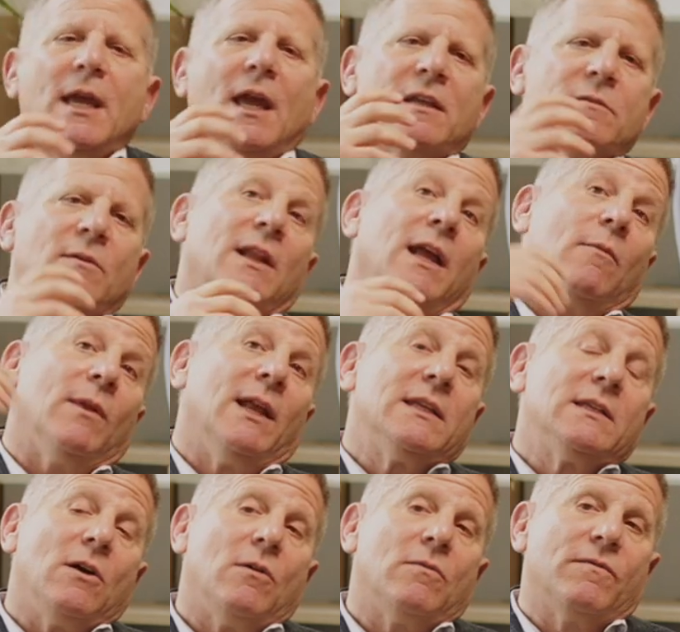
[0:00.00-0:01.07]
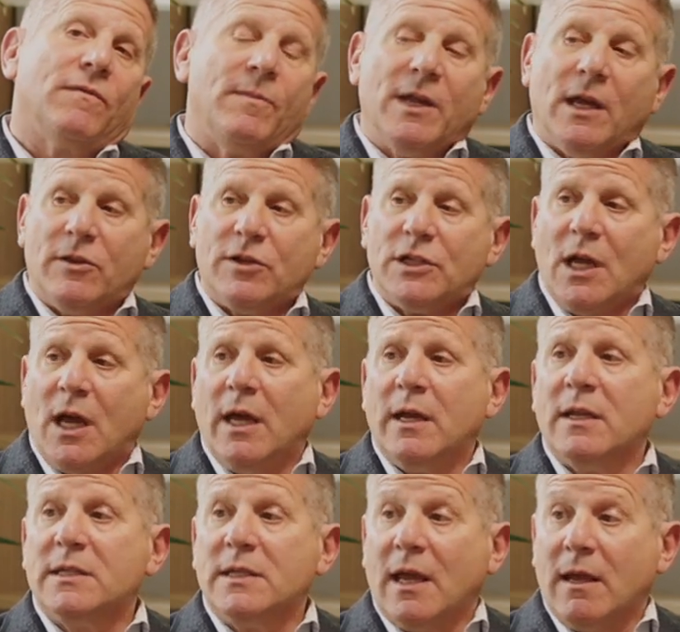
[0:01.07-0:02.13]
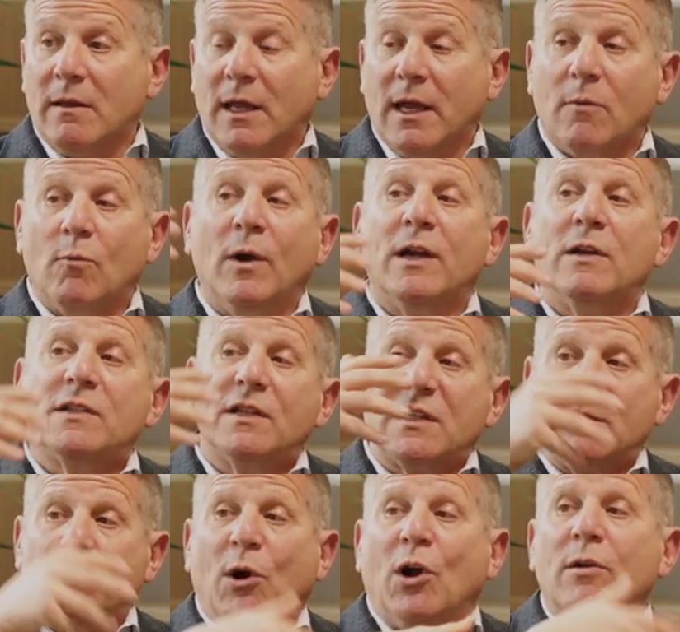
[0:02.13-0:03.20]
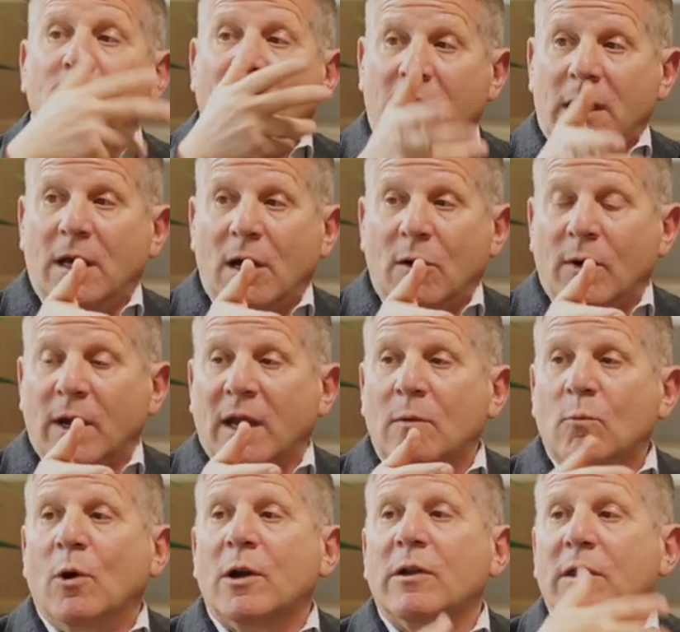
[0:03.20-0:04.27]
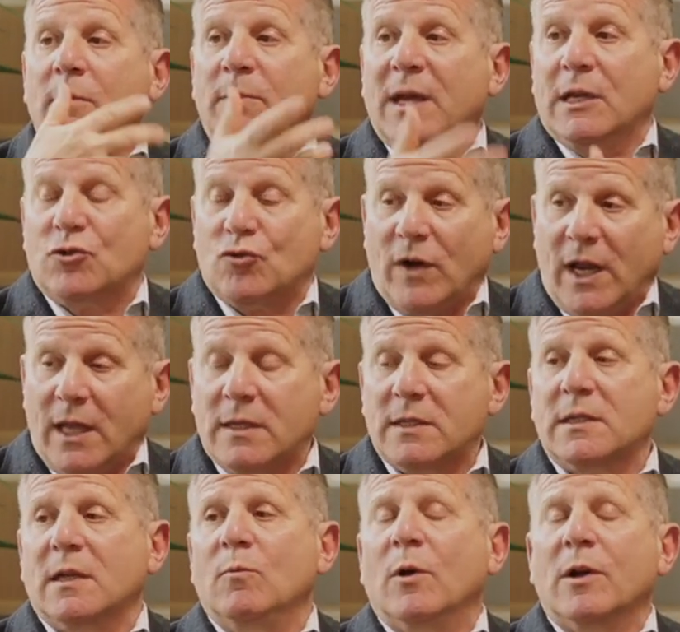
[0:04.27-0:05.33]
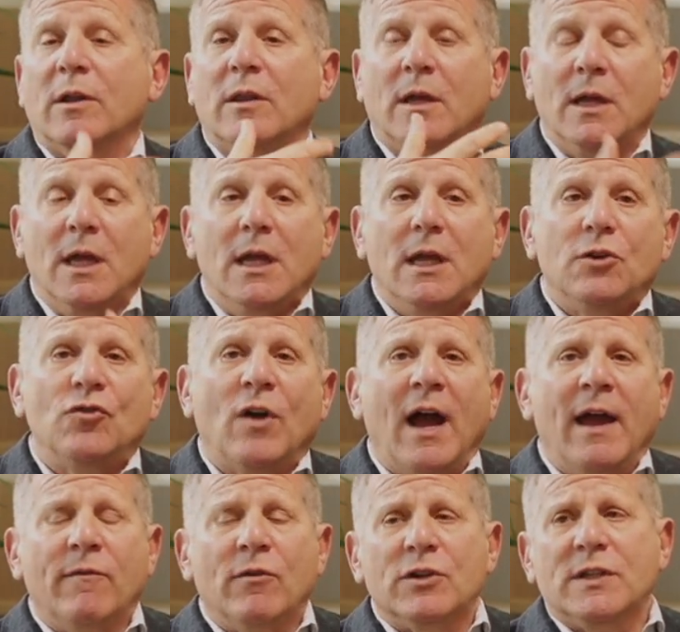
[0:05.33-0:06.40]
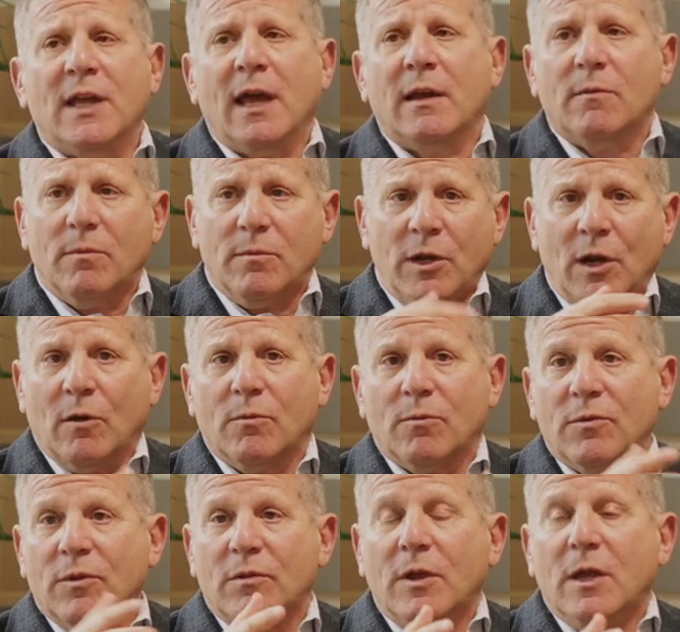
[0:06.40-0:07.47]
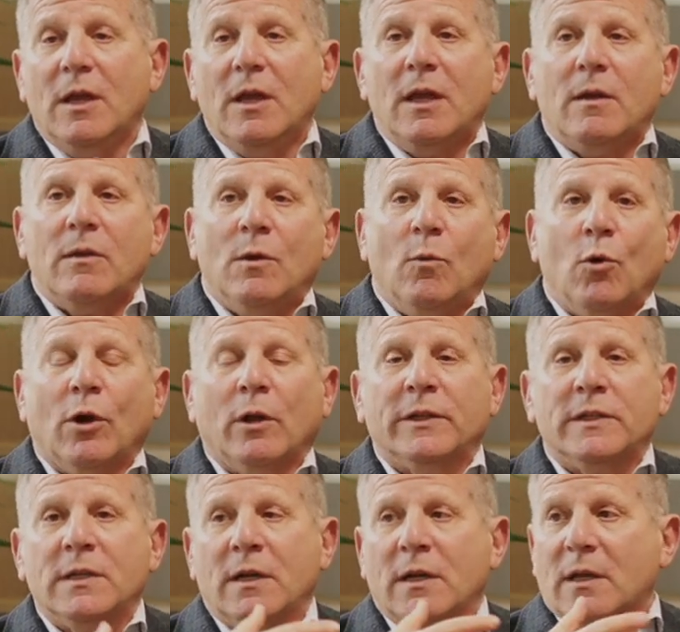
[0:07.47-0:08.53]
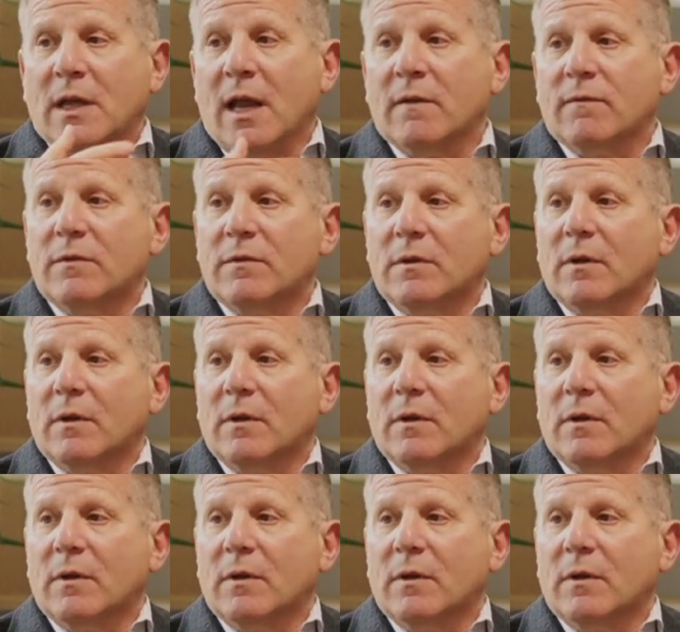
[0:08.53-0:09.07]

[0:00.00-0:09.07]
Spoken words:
And so we're like, well, let's go from the other side and say like, where's the smart money going, and what are the big trends, and what are the drivers that the world is going to kind of